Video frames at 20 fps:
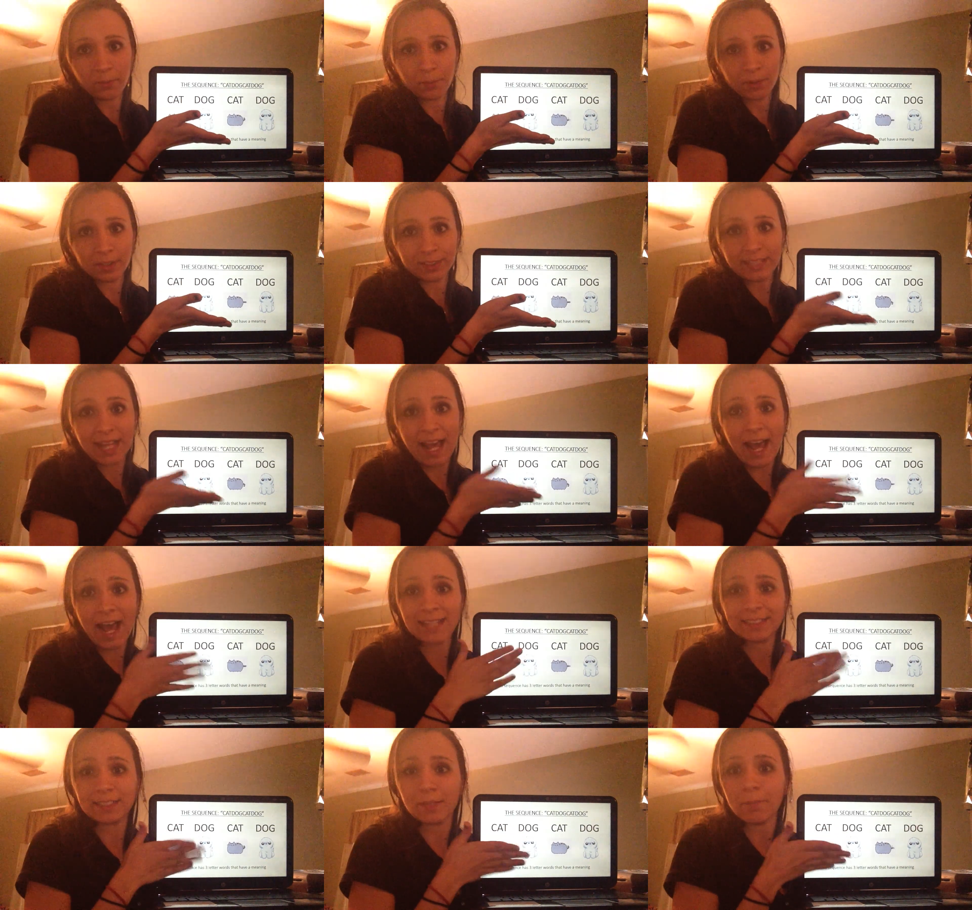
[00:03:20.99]
words
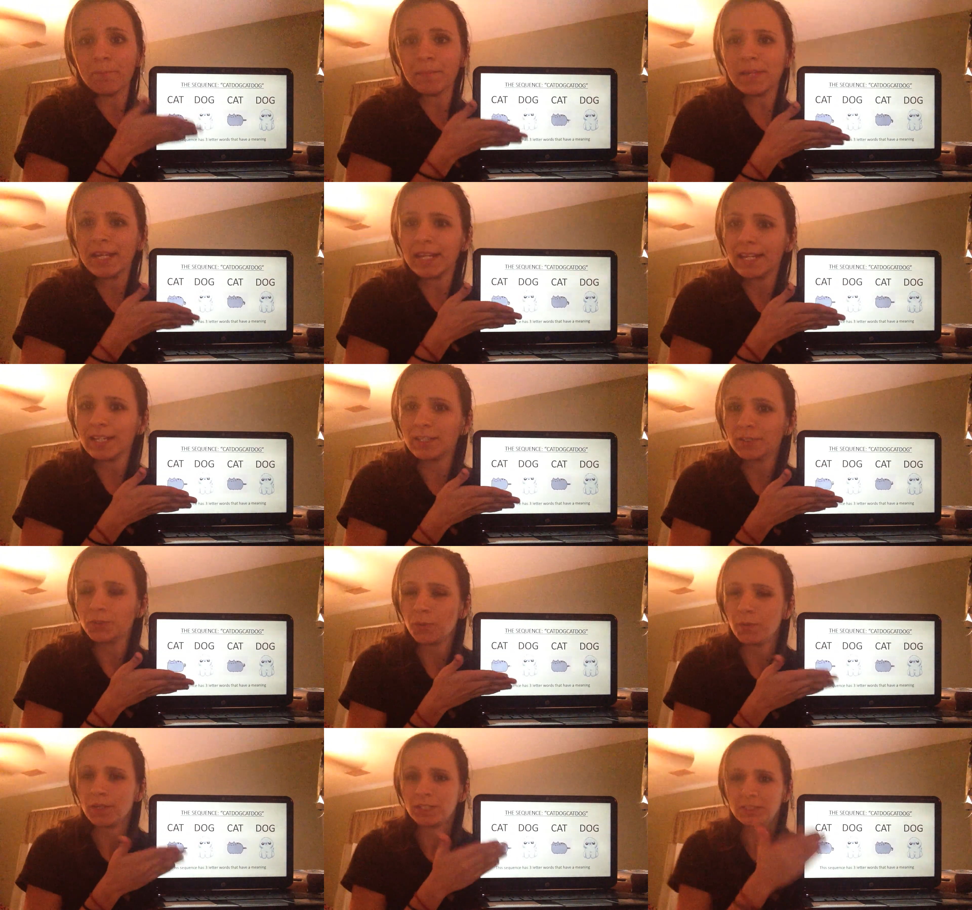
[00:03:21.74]
has a meaning
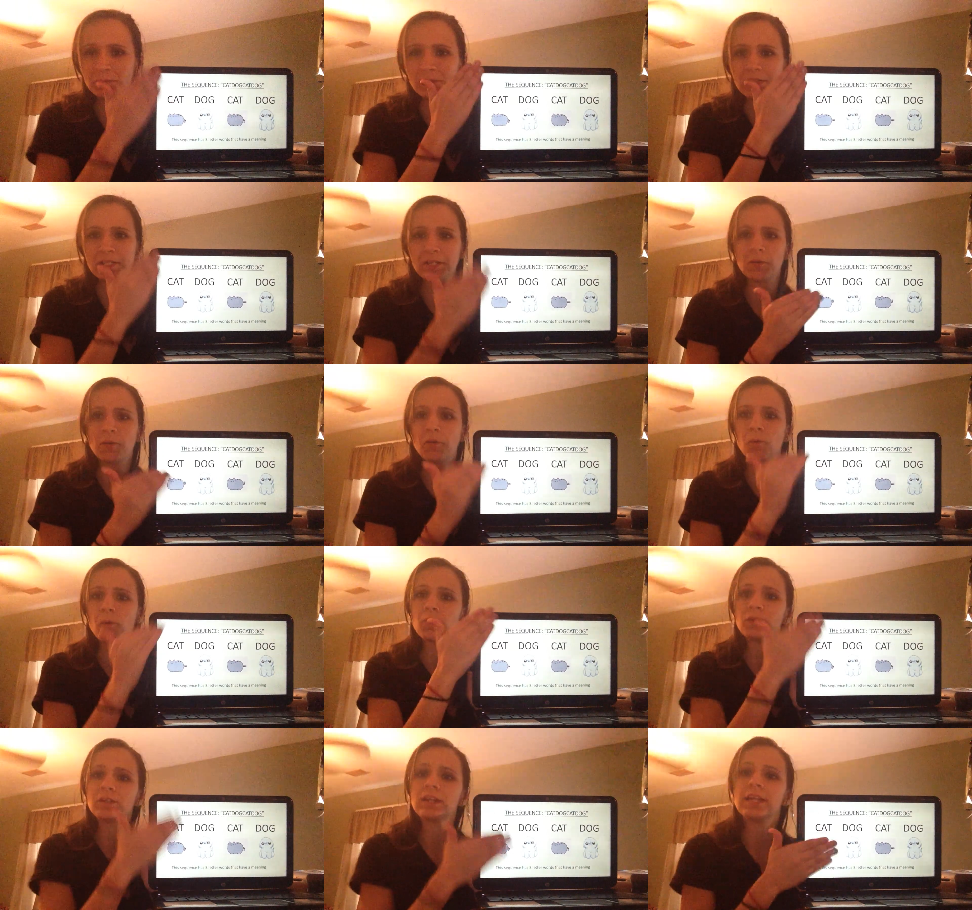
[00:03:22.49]
to us. We can
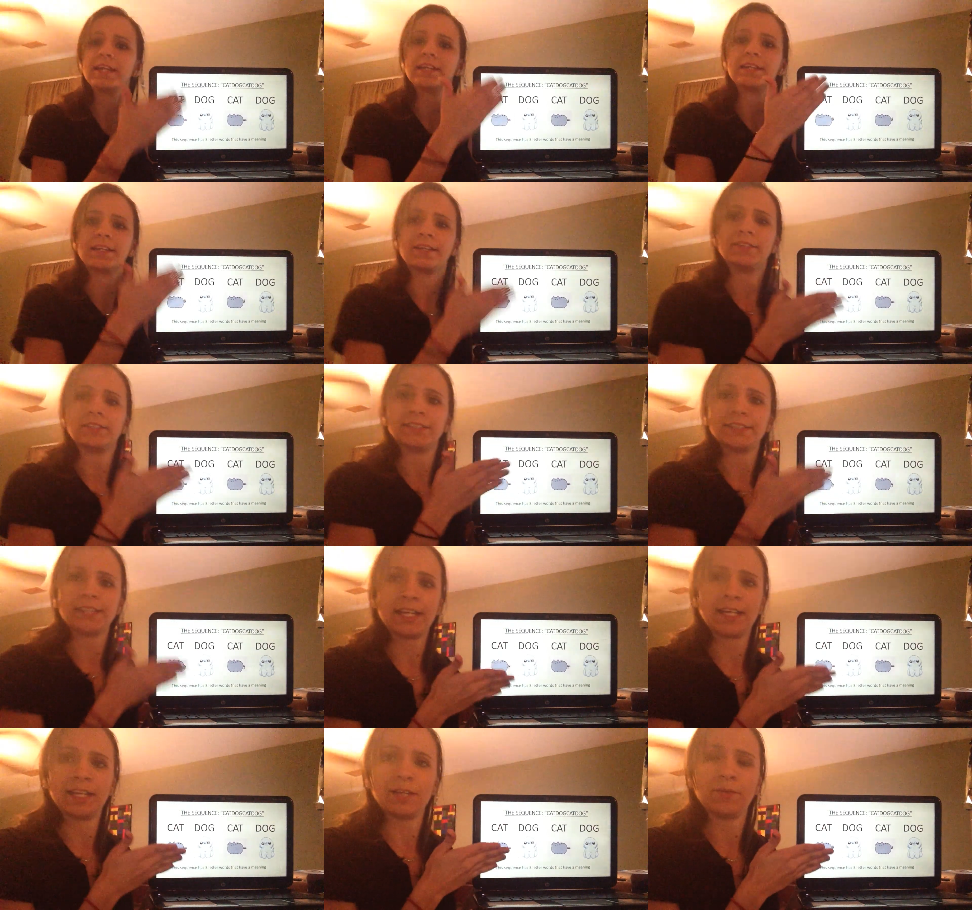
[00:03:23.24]
correlate an
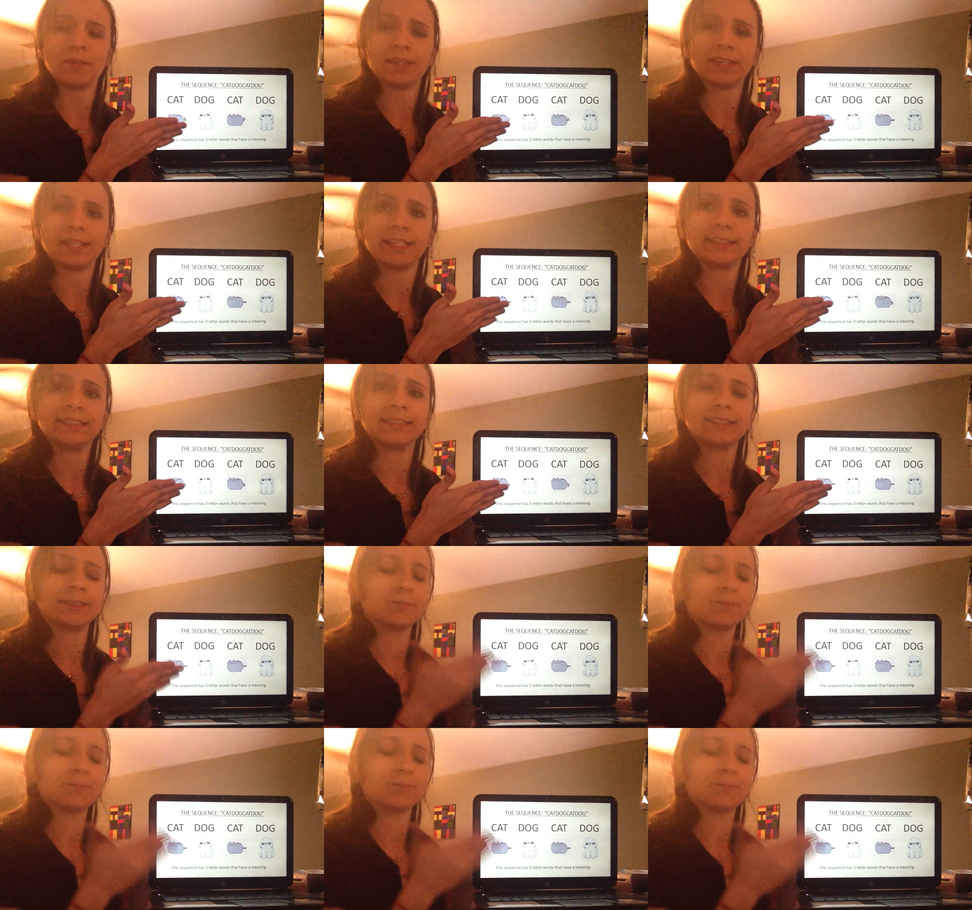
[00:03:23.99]
understanding with this.